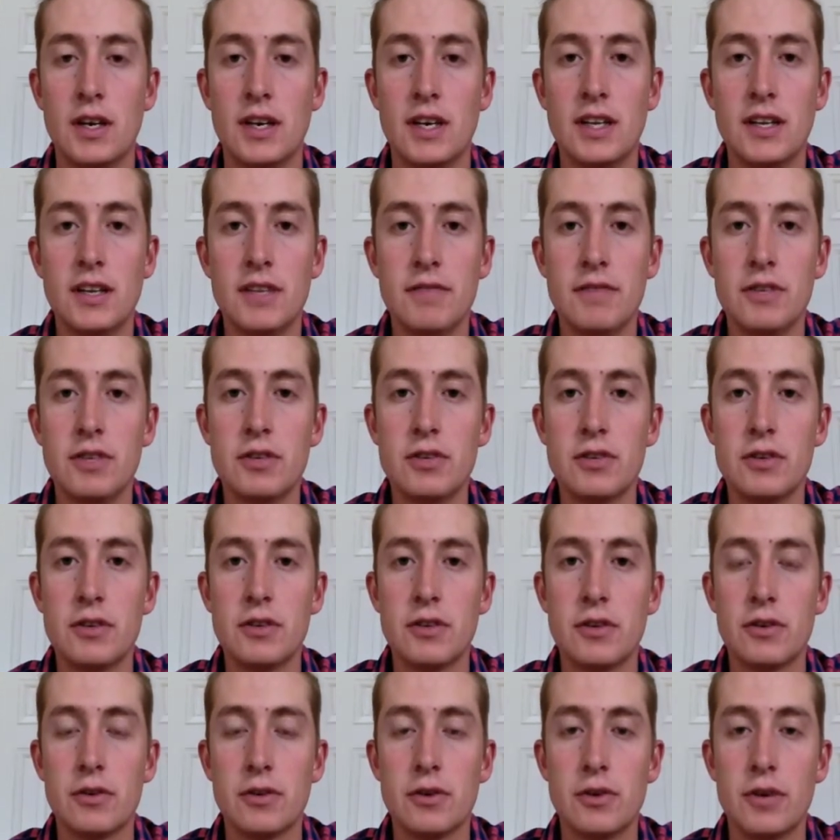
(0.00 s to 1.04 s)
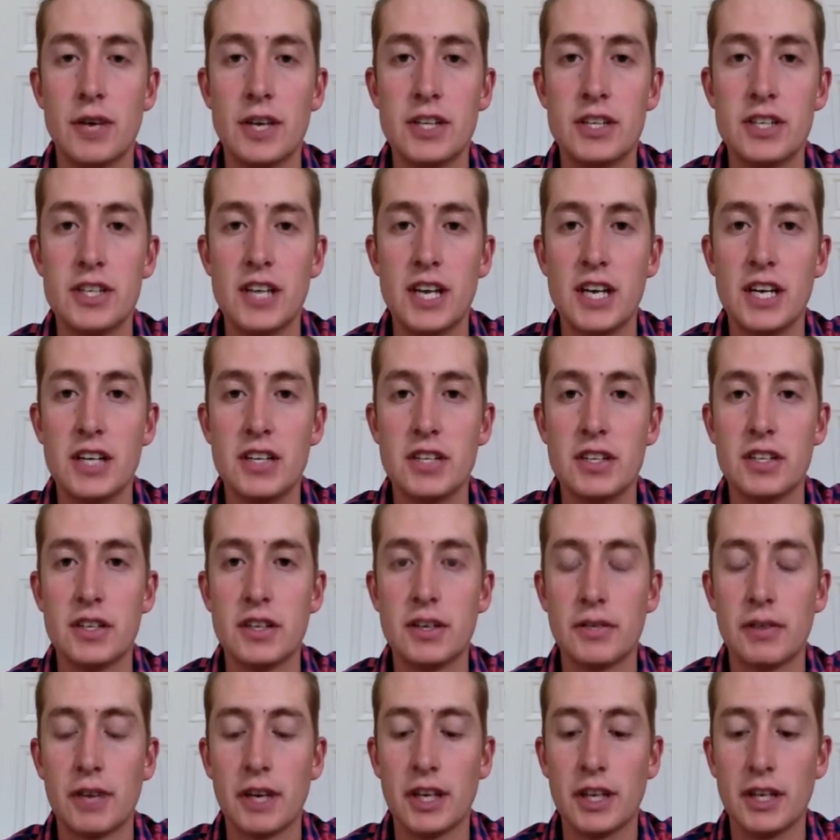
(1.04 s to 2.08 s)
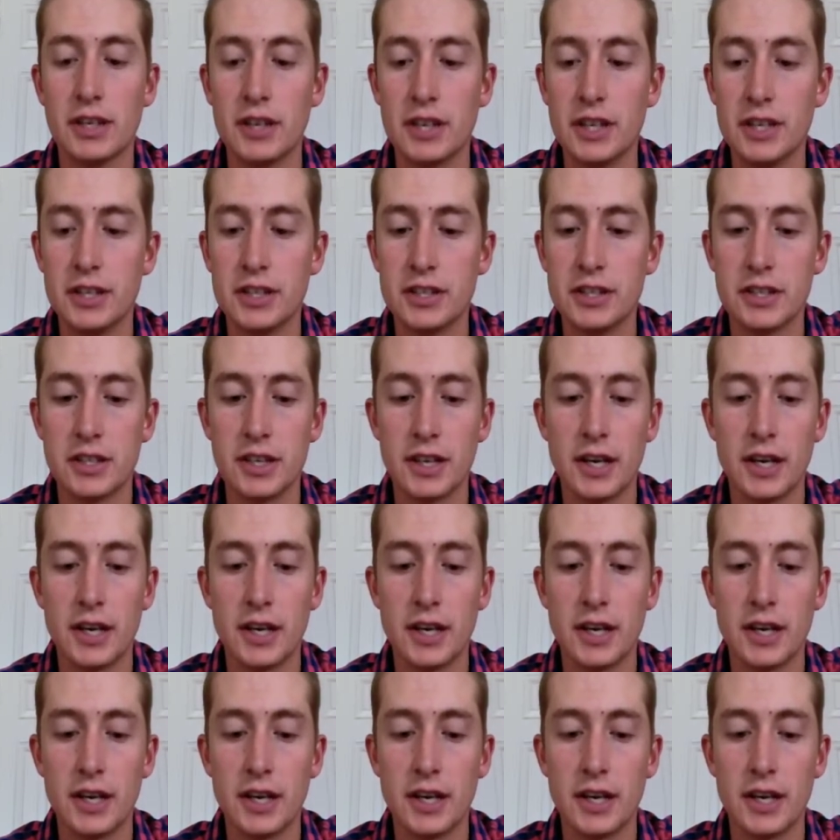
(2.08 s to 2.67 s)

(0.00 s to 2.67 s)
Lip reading: In the future, through education and regulation,